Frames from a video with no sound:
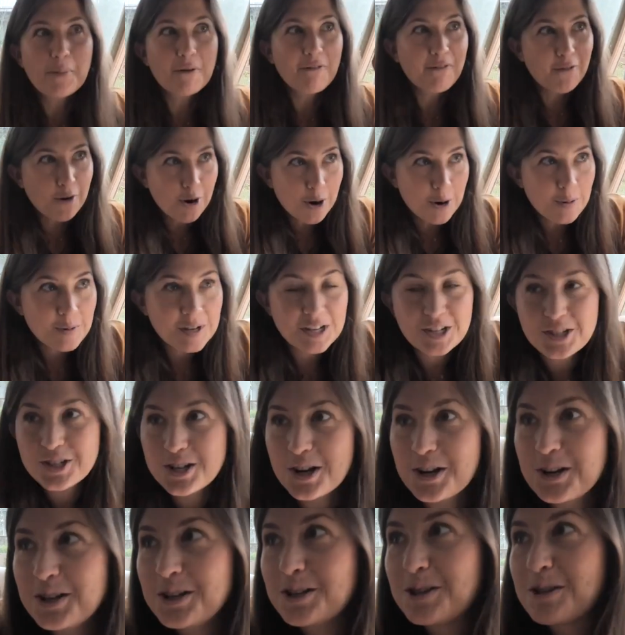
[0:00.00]
before we
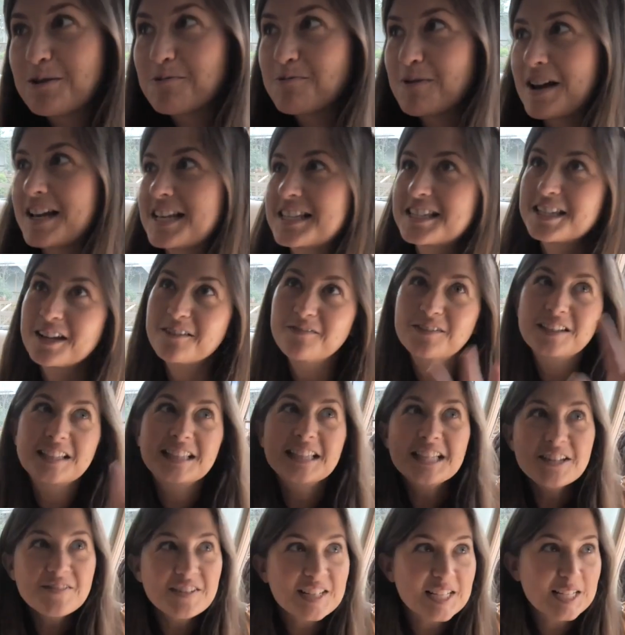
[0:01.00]
show you the rest of the
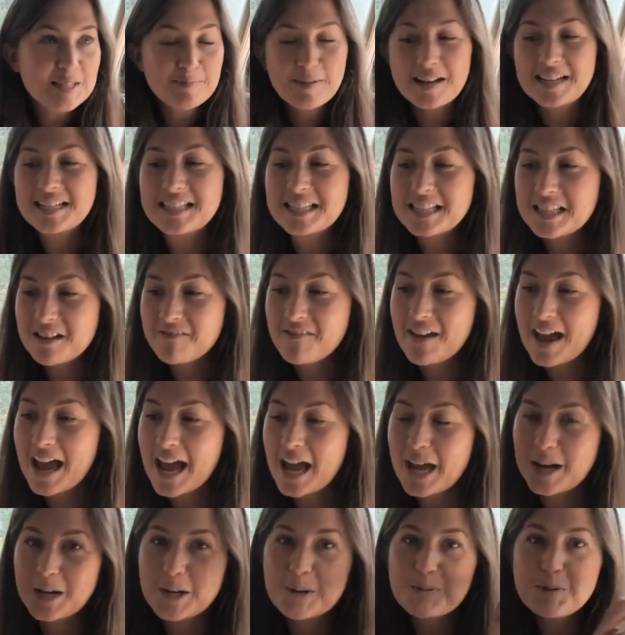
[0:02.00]
living space in the
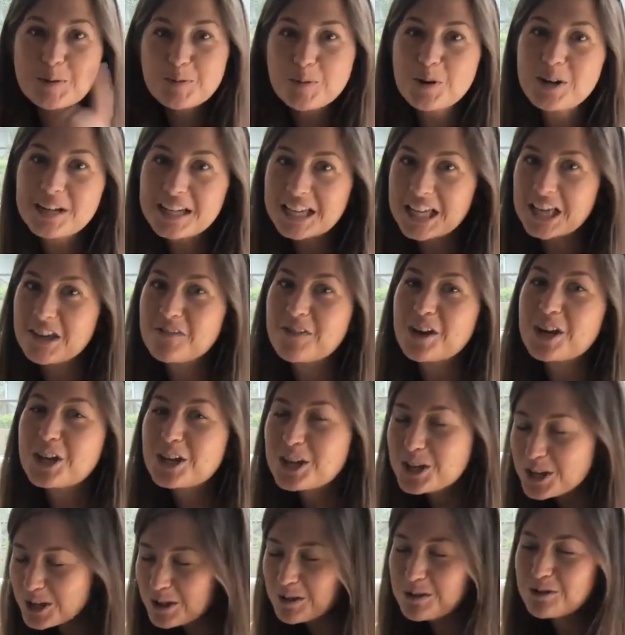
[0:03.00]
van, we want to give a
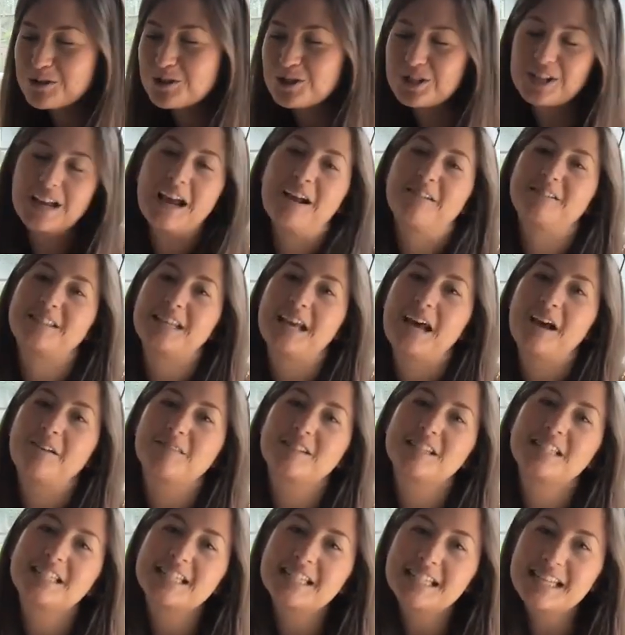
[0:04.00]
huge shout out
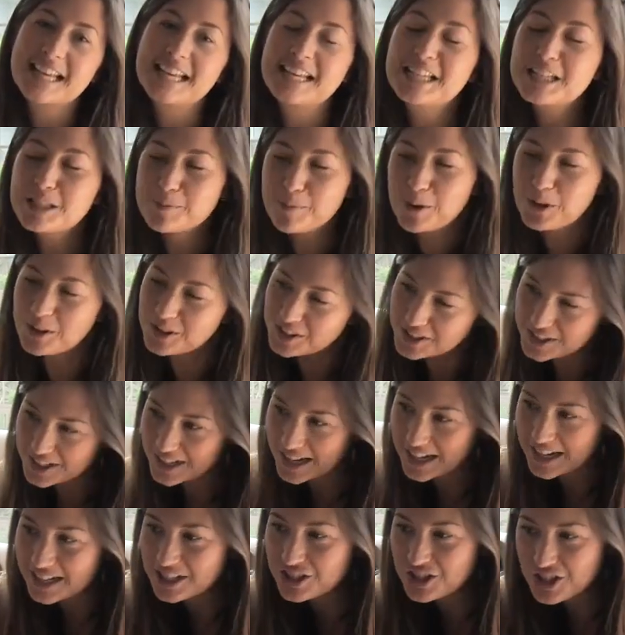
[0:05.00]
to today's
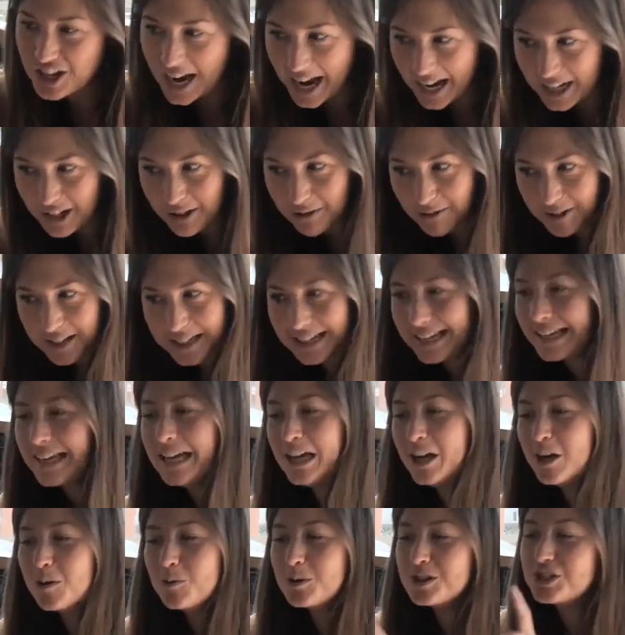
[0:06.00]
sponsor, Jackery,
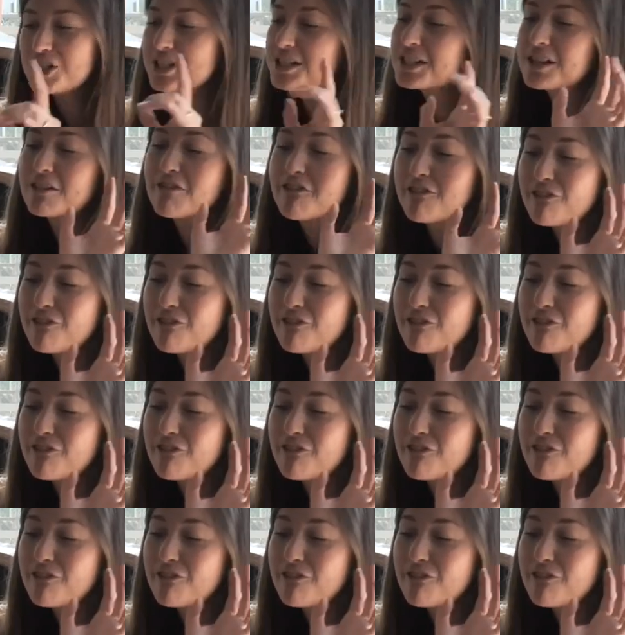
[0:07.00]
which is the